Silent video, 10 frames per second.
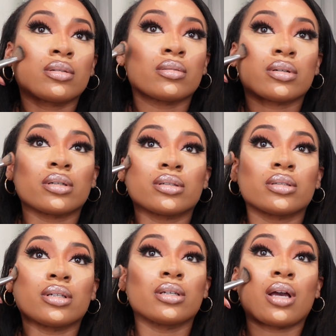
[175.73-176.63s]
we're gonna
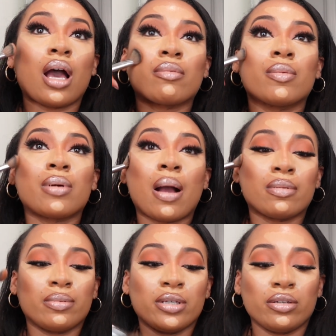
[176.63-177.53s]
see. I will
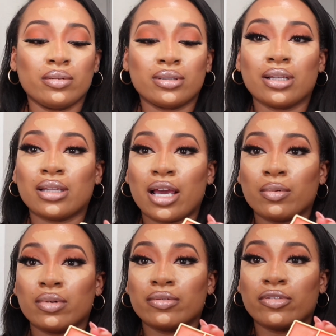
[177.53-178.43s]
probably use the light
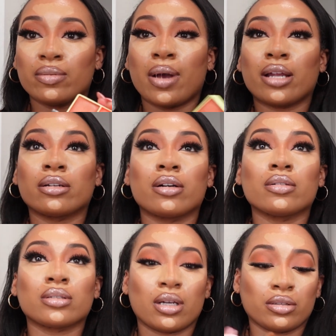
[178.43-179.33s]
one for my
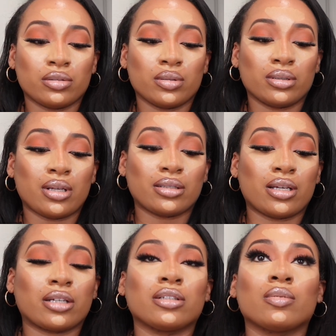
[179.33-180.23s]
nose contour. That's
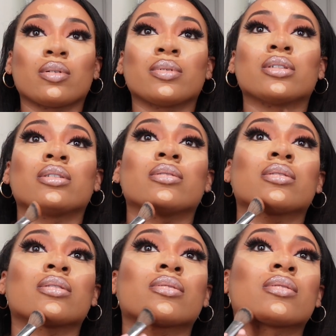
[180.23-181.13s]
actually what we should use
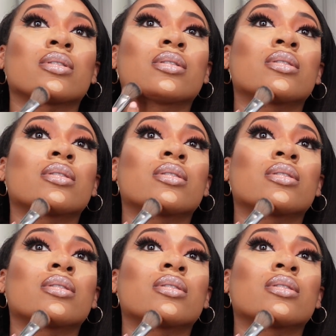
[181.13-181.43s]
this for.